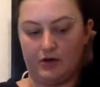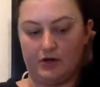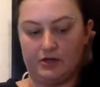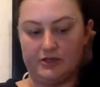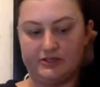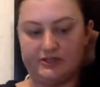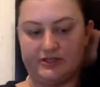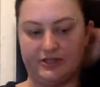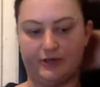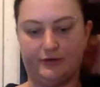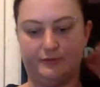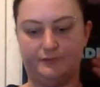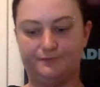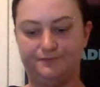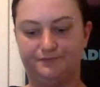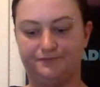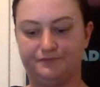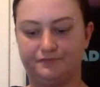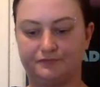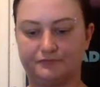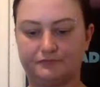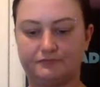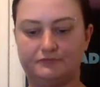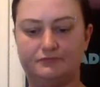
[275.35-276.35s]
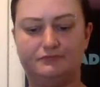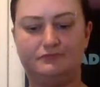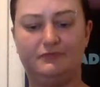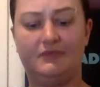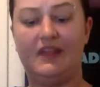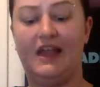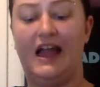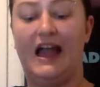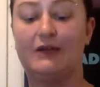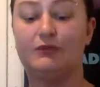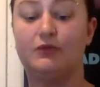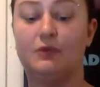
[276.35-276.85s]
so
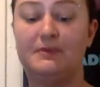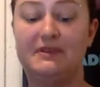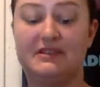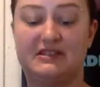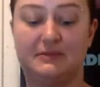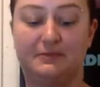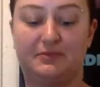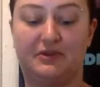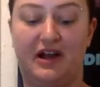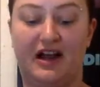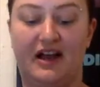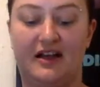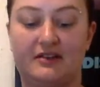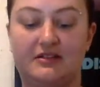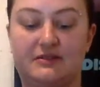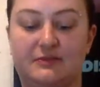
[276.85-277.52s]
I will be surprised.